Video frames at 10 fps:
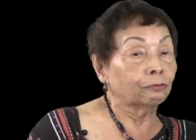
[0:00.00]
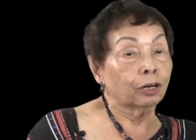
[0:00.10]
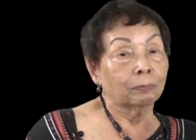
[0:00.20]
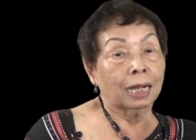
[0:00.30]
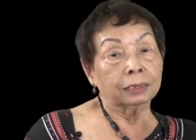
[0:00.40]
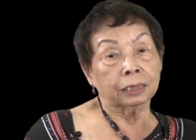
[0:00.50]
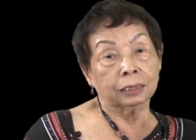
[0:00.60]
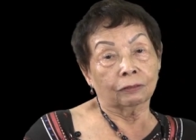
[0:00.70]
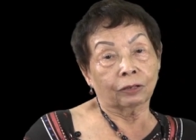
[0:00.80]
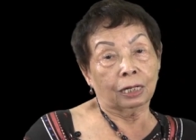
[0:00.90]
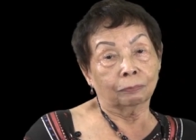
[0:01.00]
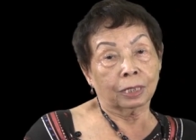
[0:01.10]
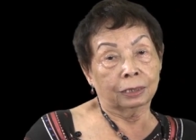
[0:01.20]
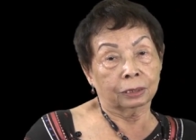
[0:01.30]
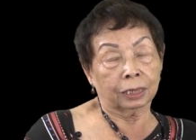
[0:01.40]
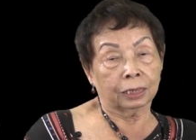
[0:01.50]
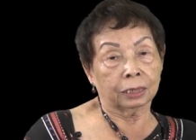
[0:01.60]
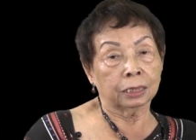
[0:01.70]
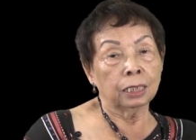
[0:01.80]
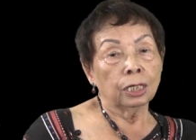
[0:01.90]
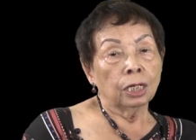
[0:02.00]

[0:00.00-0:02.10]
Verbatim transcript: from underdeveloped countries